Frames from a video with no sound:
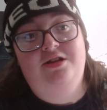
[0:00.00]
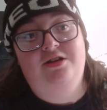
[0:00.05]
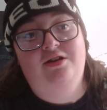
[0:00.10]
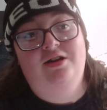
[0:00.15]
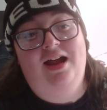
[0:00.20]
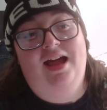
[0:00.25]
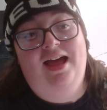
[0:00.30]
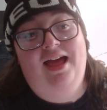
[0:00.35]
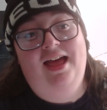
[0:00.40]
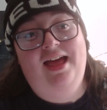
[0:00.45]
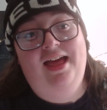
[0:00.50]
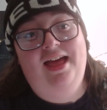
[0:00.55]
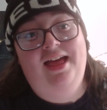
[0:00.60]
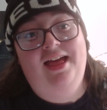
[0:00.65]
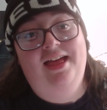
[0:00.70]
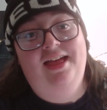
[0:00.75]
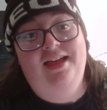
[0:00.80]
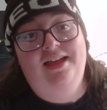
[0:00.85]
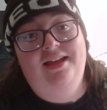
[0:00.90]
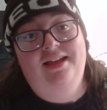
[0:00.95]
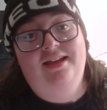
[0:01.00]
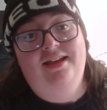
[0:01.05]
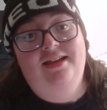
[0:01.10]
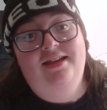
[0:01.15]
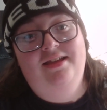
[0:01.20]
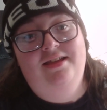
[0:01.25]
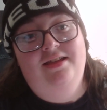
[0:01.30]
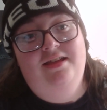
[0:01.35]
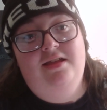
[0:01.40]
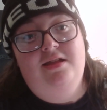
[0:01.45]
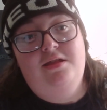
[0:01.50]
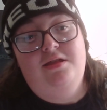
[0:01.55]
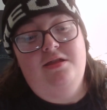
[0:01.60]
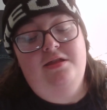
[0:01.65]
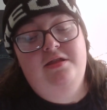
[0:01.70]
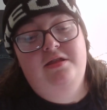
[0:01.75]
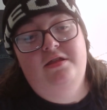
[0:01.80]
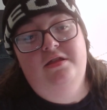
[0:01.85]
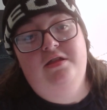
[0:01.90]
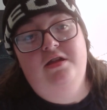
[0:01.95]
haha,
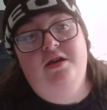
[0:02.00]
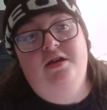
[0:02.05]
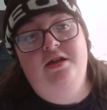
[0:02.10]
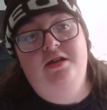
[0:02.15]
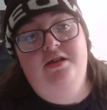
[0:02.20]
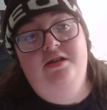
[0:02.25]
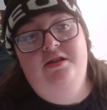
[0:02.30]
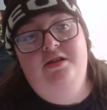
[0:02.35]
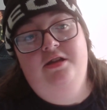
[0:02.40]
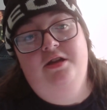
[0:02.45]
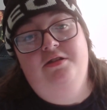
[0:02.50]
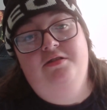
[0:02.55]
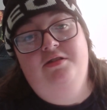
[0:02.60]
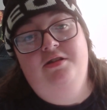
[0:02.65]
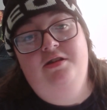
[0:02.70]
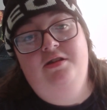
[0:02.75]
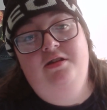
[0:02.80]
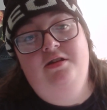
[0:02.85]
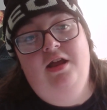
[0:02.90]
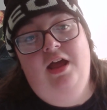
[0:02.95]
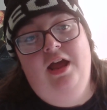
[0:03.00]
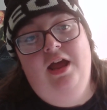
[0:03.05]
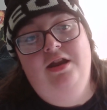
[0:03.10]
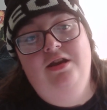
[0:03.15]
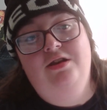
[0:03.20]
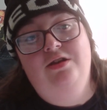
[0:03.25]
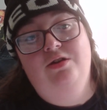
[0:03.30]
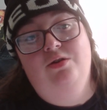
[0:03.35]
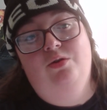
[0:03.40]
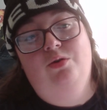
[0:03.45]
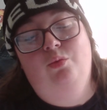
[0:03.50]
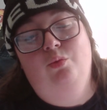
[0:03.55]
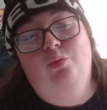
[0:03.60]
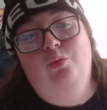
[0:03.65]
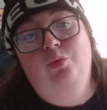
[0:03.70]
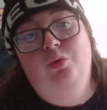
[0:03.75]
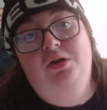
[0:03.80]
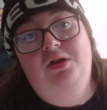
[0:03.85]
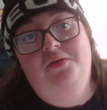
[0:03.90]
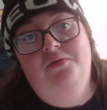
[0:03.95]
suck it, Justin, and your
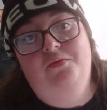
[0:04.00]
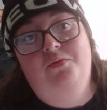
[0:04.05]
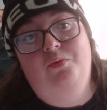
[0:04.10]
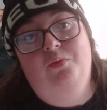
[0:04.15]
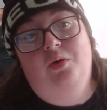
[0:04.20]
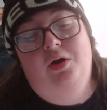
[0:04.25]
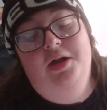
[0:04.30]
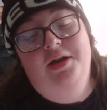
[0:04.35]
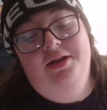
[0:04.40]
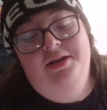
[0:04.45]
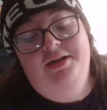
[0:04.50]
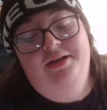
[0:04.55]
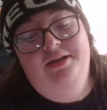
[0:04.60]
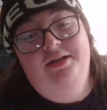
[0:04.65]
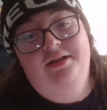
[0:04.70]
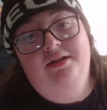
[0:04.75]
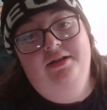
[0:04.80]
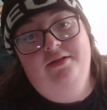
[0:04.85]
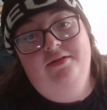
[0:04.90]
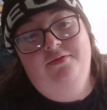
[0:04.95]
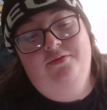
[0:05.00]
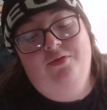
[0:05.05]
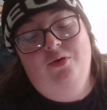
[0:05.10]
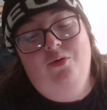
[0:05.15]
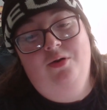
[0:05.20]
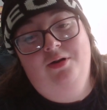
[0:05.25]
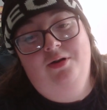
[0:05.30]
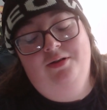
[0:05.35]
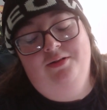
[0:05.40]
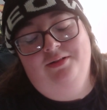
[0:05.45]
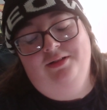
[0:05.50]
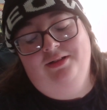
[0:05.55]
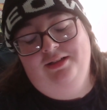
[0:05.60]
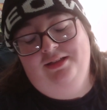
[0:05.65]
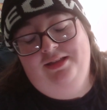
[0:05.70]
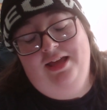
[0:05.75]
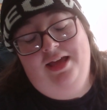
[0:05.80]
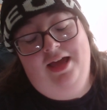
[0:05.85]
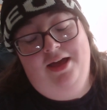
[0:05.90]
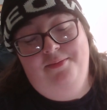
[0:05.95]
rule of 1-4.
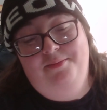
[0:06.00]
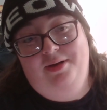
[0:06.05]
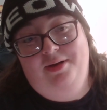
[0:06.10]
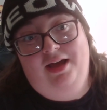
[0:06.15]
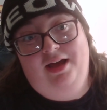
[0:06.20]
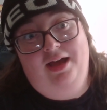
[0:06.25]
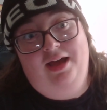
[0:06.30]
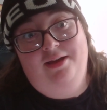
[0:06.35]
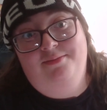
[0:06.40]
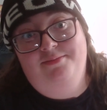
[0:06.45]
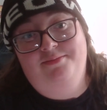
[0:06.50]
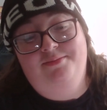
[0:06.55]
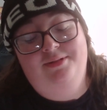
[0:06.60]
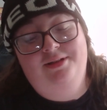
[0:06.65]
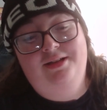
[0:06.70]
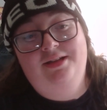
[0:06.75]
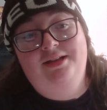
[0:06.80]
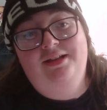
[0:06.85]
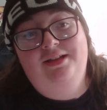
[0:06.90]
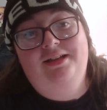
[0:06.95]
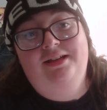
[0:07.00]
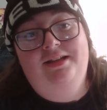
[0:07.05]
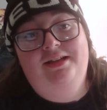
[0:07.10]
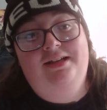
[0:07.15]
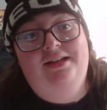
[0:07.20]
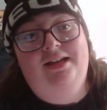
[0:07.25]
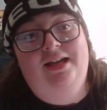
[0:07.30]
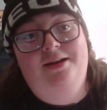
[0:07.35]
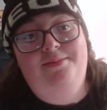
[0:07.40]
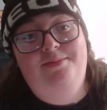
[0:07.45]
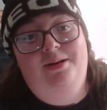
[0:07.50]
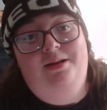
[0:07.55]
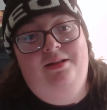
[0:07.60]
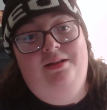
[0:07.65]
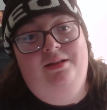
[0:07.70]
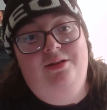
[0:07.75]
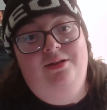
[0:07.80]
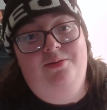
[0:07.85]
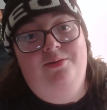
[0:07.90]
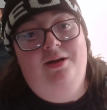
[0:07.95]
Damn, I'm not
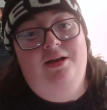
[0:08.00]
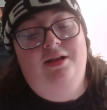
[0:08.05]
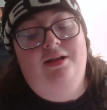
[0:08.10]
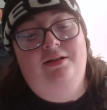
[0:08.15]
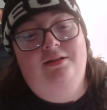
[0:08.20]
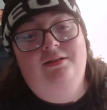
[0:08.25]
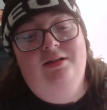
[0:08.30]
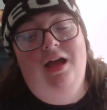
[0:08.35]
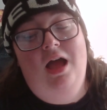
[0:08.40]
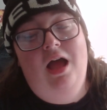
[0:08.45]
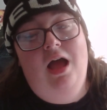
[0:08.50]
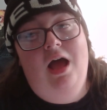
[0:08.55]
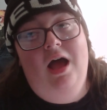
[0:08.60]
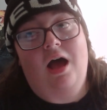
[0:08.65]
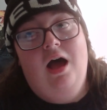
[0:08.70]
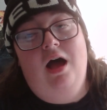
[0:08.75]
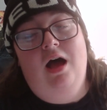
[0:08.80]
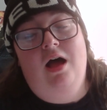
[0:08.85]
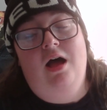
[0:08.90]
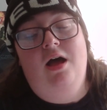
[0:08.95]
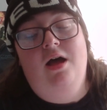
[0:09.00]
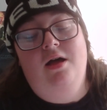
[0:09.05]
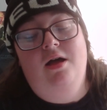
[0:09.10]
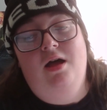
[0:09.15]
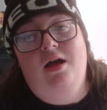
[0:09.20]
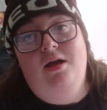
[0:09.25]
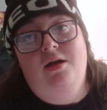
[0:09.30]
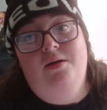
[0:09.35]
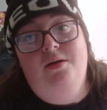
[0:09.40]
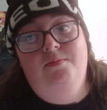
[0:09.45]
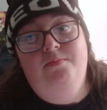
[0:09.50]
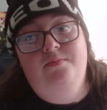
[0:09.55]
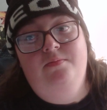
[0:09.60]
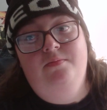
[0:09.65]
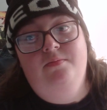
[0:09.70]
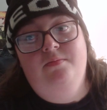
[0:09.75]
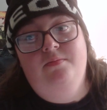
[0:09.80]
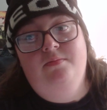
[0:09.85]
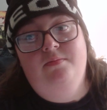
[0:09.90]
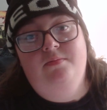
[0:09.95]
mentally well. And
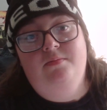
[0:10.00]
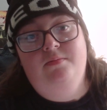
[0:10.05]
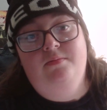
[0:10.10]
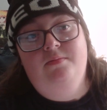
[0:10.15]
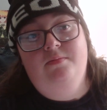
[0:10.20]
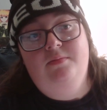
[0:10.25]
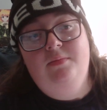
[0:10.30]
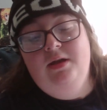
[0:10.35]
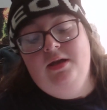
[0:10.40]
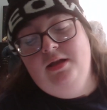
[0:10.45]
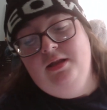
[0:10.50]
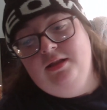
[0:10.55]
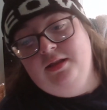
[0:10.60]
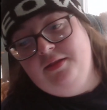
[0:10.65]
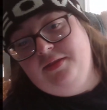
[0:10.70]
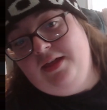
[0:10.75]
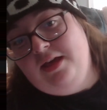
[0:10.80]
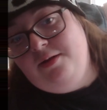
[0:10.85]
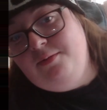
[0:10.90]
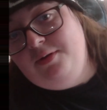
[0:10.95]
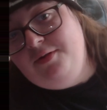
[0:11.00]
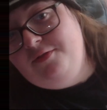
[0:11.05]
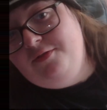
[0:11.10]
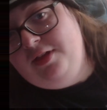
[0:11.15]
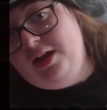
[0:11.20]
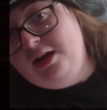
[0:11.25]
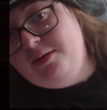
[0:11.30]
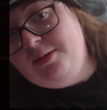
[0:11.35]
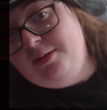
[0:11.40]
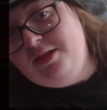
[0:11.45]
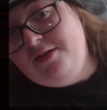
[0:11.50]
let that reflect by the